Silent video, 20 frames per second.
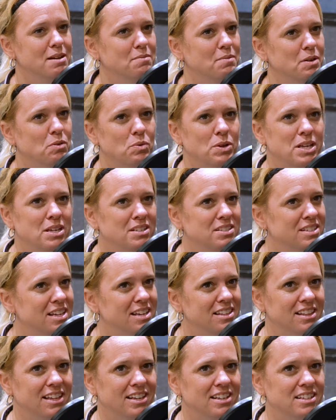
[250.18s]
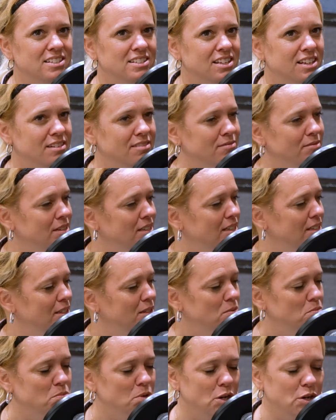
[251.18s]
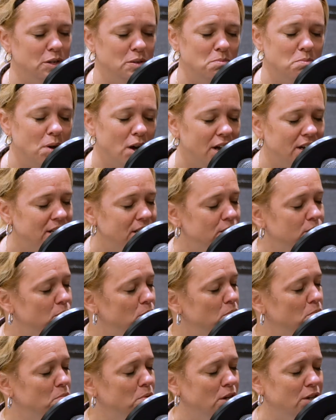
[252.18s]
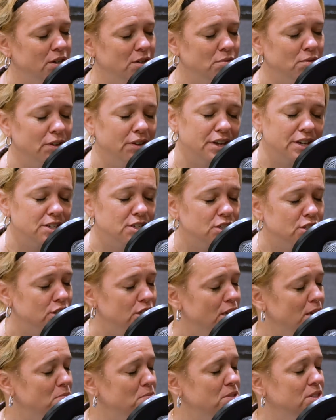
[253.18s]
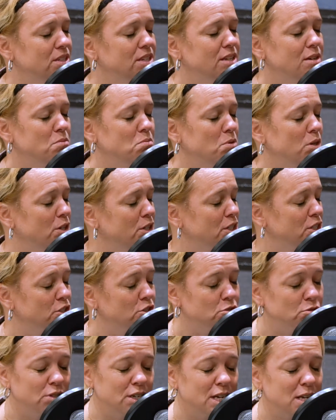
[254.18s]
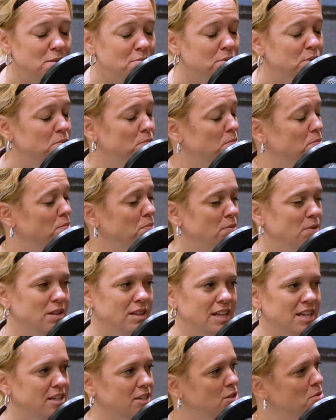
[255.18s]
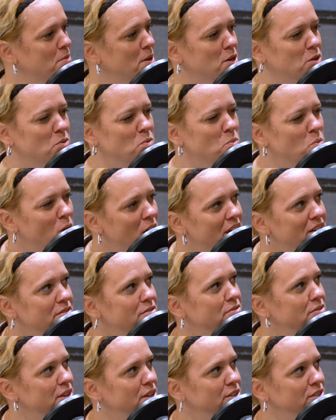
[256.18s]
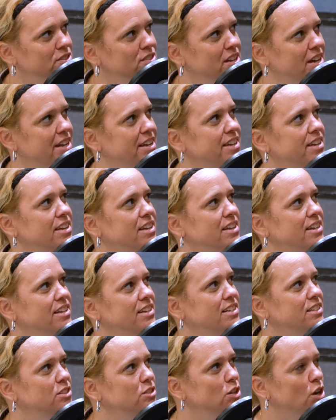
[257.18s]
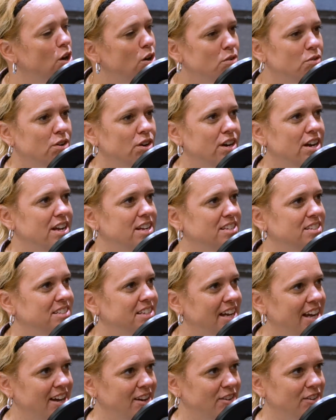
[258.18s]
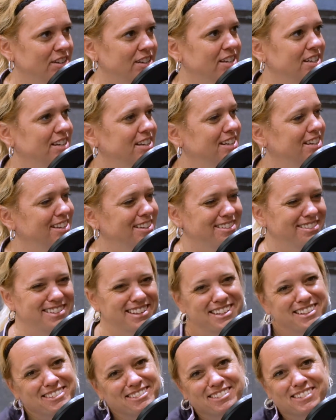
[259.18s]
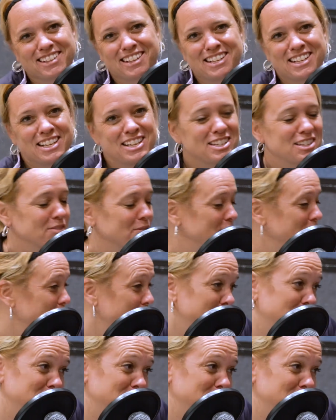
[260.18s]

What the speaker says: we can take that into broken bodies, broken relationships, broken dreams. Like, no matter what feels like it's over and down, like we just